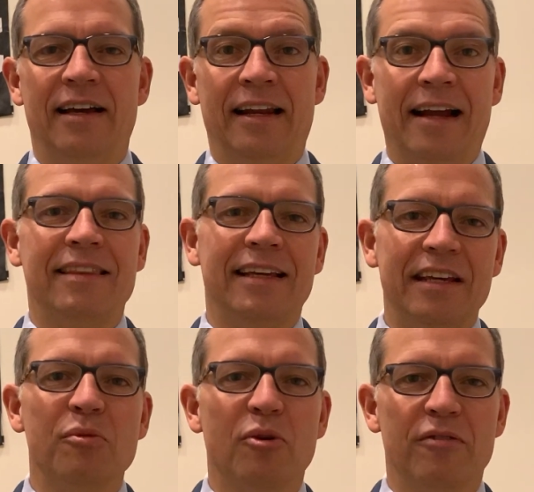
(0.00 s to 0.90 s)
And I think
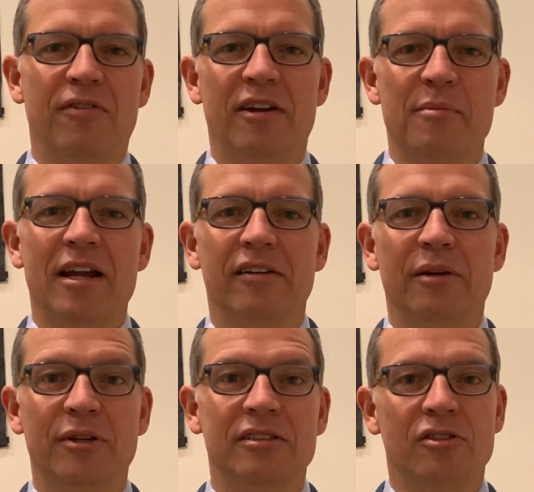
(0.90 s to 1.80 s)
even more
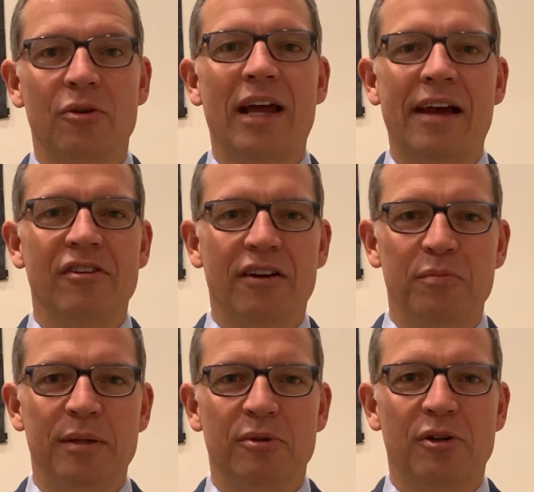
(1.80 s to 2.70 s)
fundamentally, we just don't have
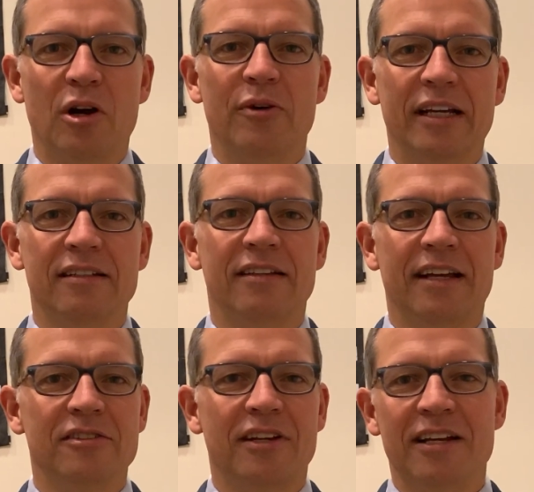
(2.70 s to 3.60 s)
enough people going into
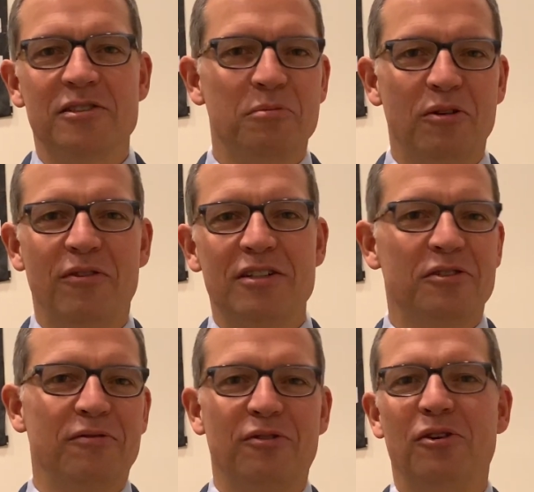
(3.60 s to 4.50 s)
the education
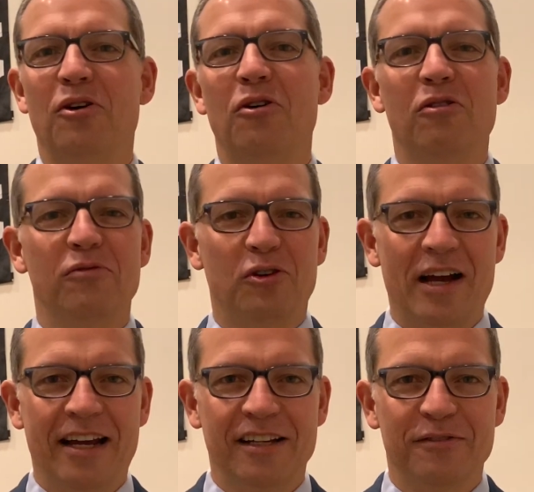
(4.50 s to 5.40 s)
profession for a whole
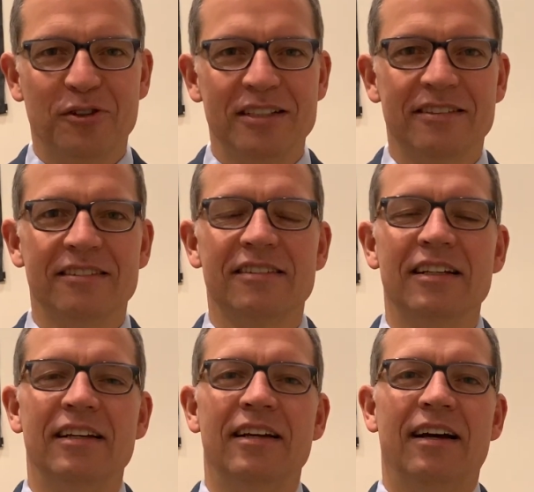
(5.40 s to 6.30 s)
variety of reasons.
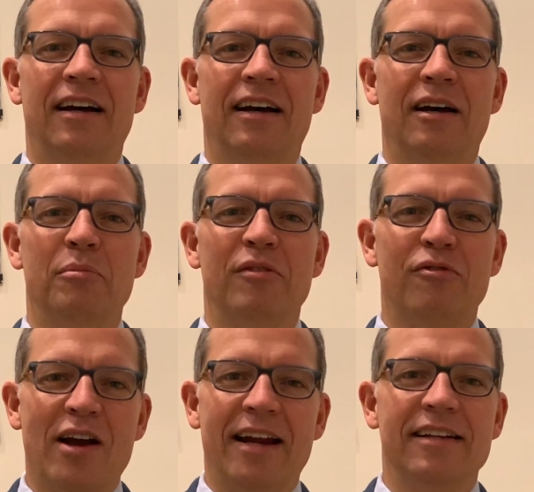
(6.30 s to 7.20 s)
But
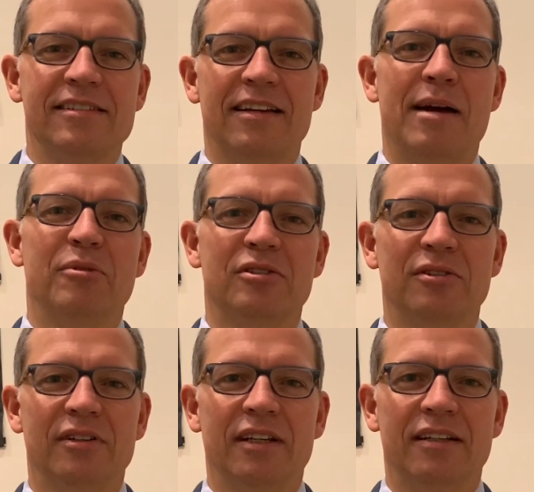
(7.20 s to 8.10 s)
Friday is an
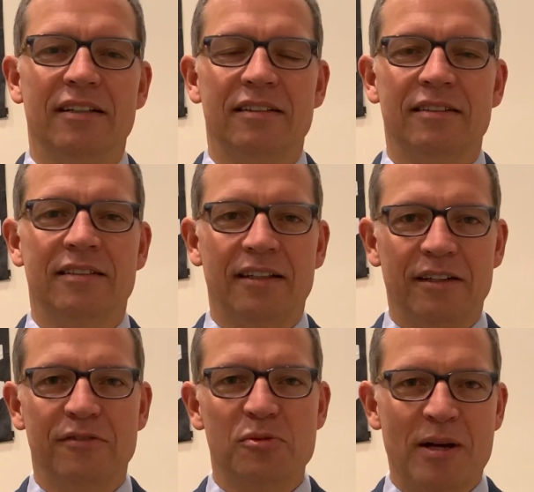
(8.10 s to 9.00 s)
opportunity to
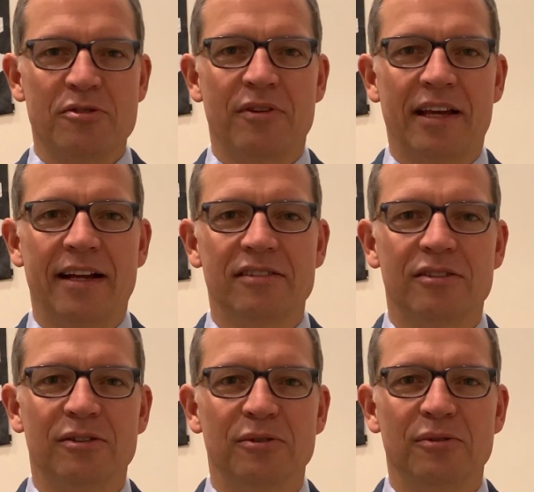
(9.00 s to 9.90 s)
give special thanks
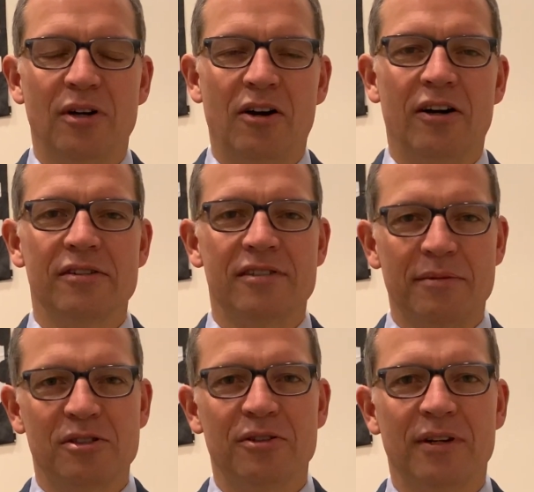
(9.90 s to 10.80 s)
to our
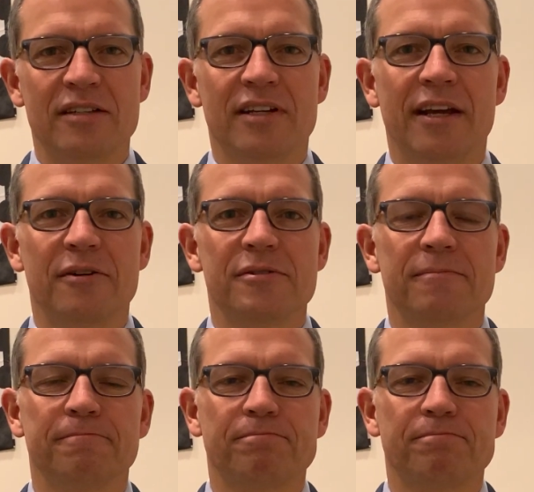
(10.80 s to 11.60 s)
substitute educators.